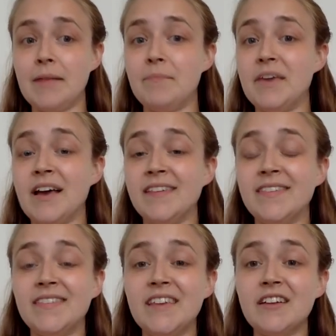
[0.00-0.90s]

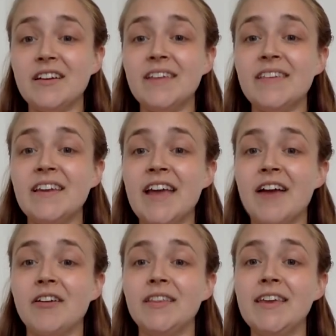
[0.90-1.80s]
Because theater is
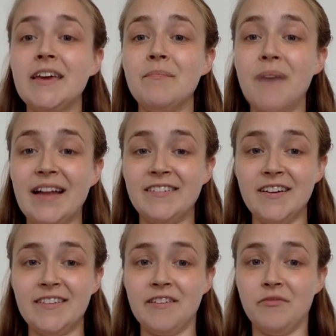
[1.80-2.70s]
inherently
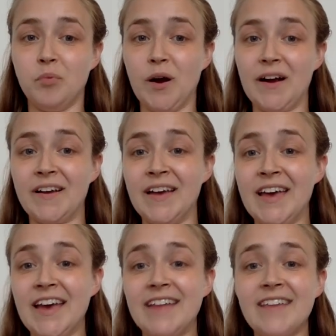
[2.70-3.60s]
imaginative work,
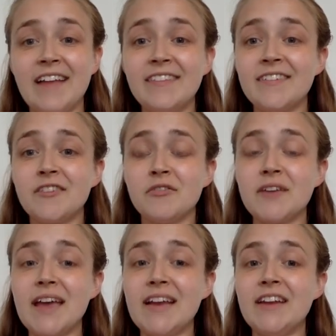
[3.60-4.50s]
it tends to
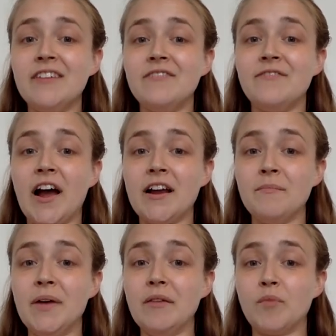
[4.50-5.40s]
create an
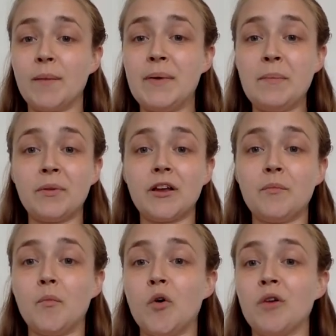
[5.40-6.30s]
environment where people are
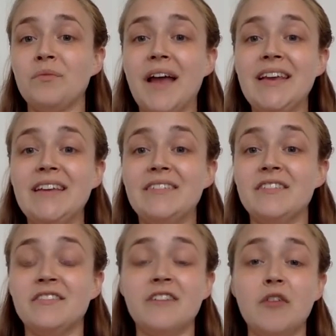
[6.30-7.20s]
more ready to
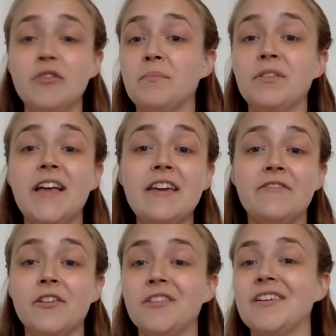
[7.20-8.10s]
show the
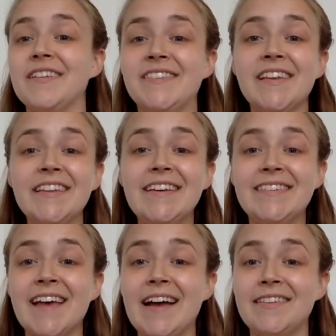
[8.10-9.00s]
playful or silly
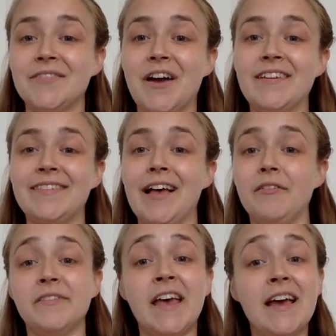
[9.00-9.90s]
sides of
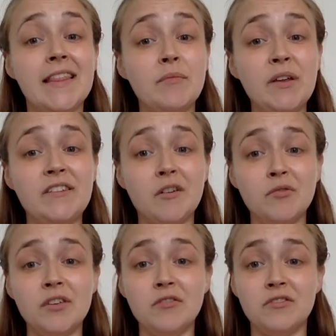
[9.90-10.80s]
ourselves that we
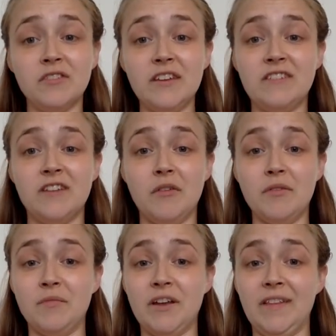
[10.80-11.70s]
don't usually show
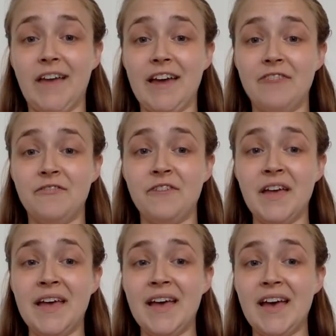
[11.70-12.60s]
in real life.
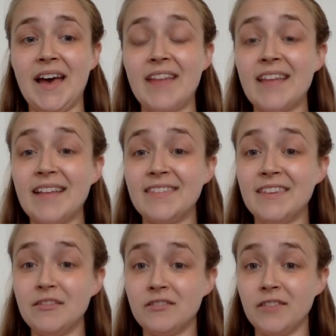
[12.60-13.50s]
And that's
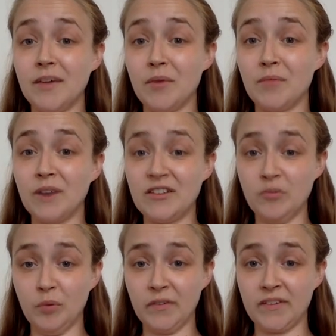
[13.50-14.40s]
usually where
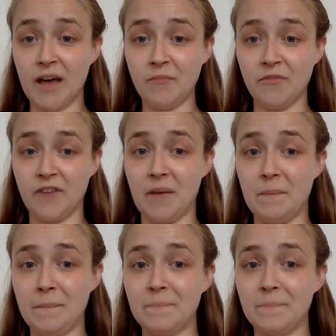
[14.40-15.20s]
rituals come from.